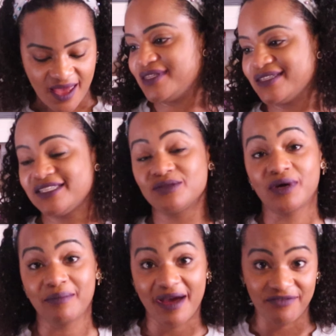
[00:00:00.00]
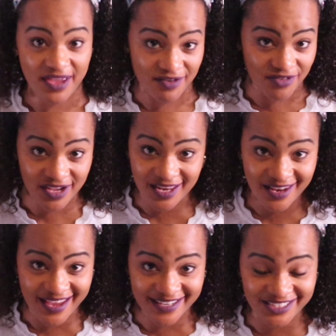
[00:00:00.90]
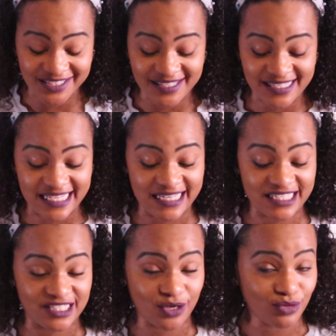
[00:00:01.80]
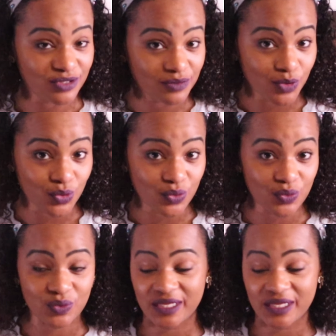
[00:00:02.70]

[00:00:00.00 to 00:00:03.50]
This is one of my favorite collections. It is so smooth.